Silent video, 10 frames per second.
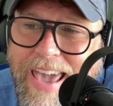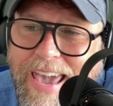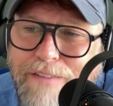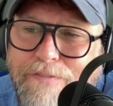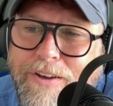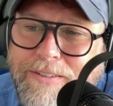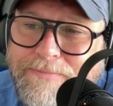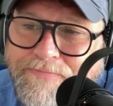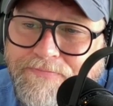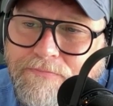Ava,
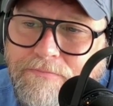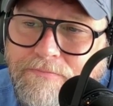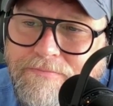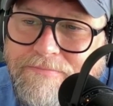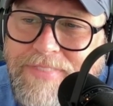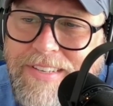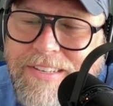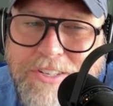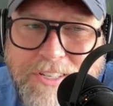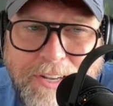
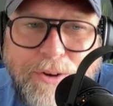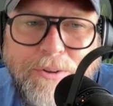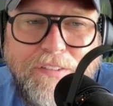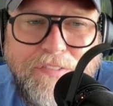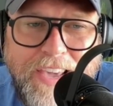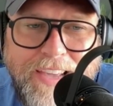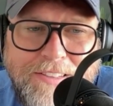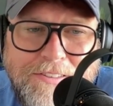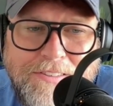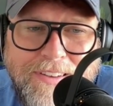she's on
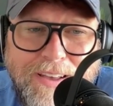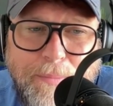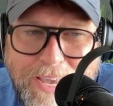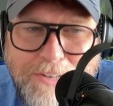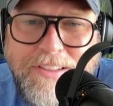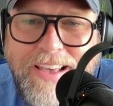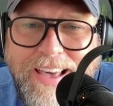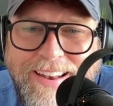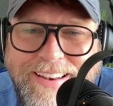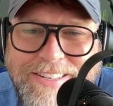OnlyFans. Imagine that.